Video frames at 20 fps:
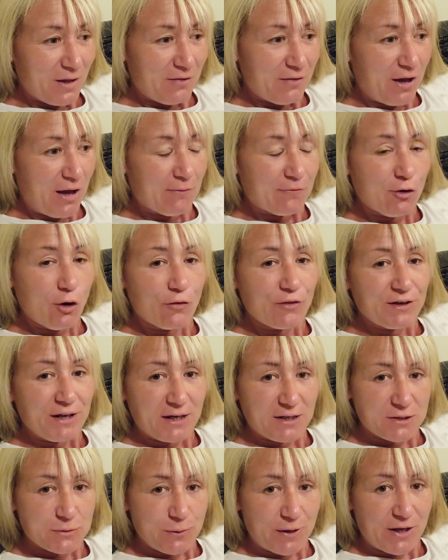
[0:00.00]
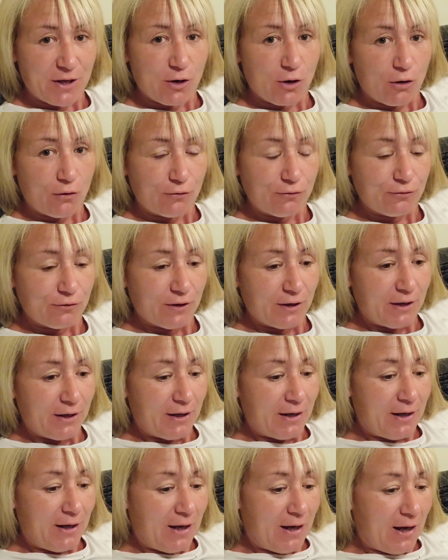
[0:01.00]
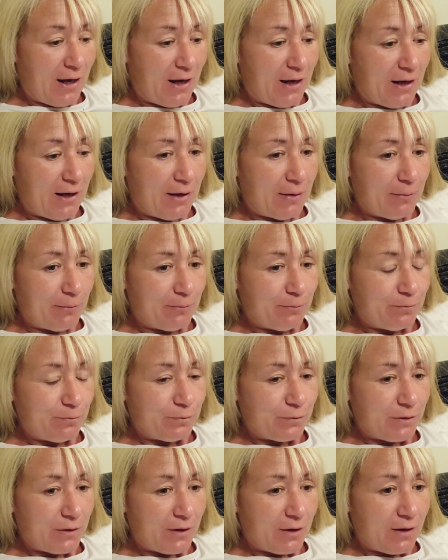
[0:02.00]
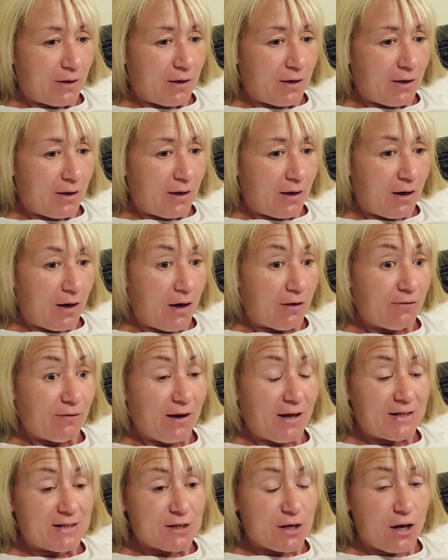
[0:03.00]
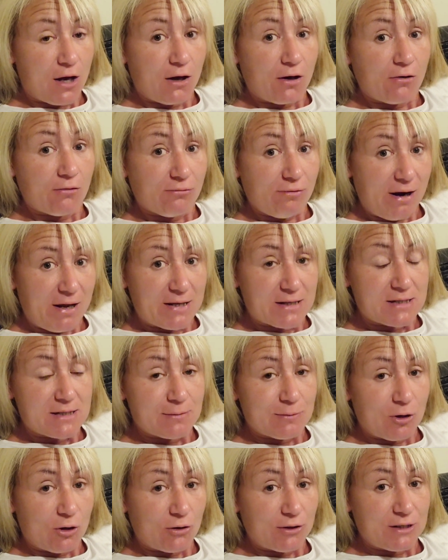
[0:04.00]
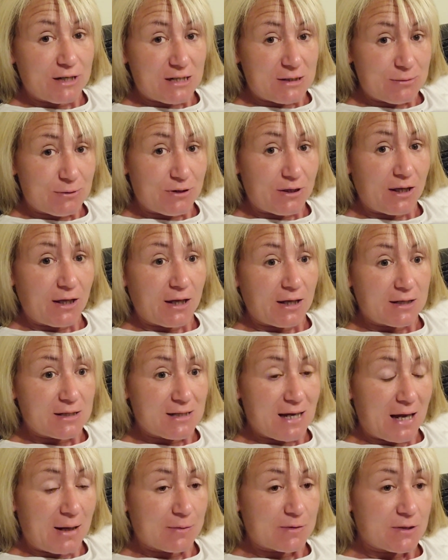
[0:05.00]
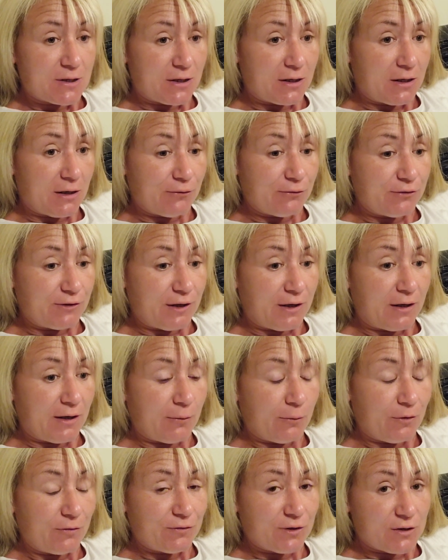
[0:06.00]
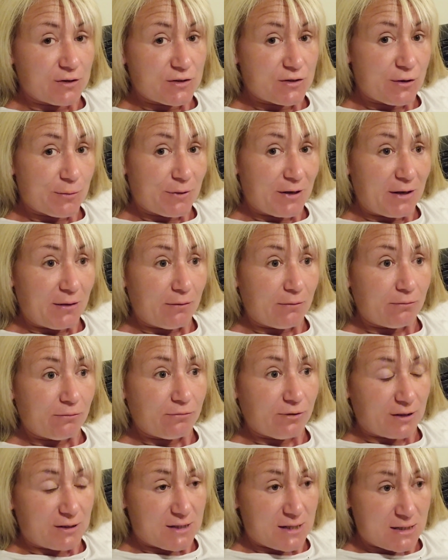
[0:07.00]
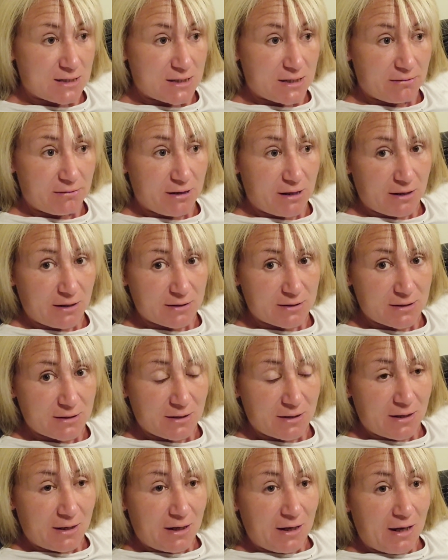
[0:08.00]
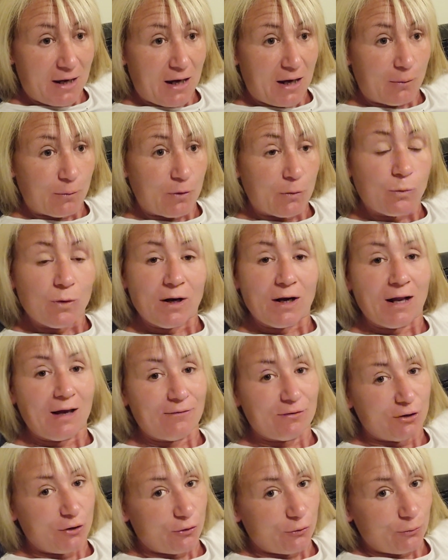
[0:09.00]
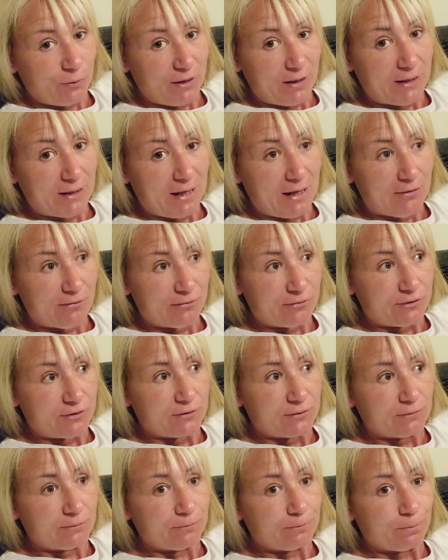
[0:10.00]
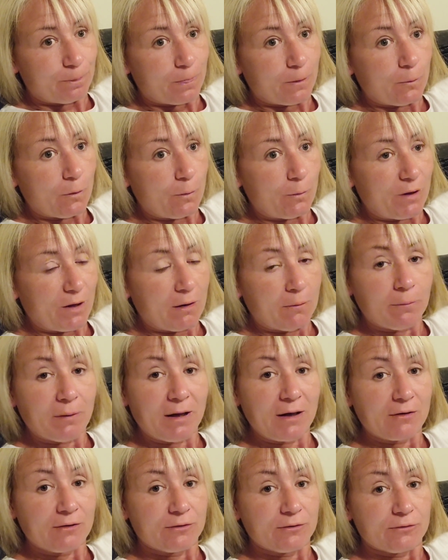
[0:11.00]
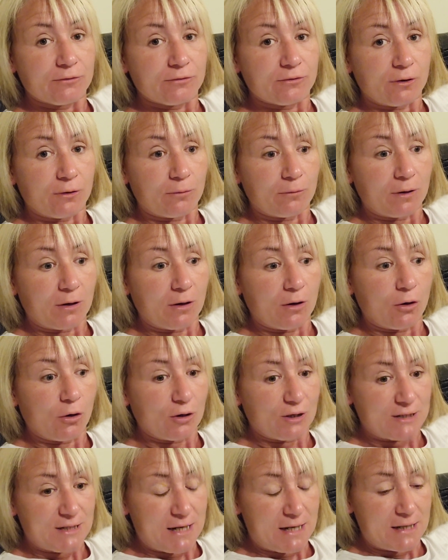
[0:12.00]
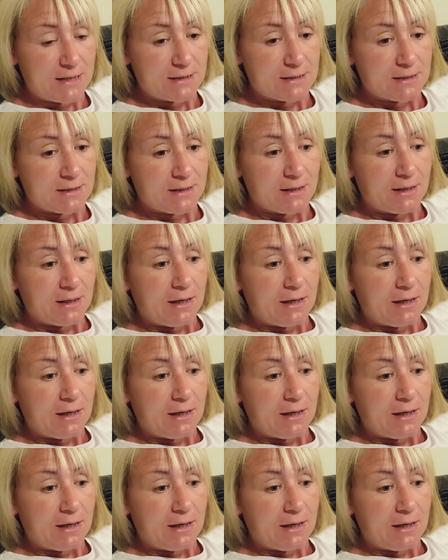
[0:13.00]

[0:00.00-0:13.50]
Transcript: that I've got the next week off. Um, I've had a great summer holidays with the kids. Absolutely loved it. We've done so many fantastic things, and we will have another week left when we come back from our holidays.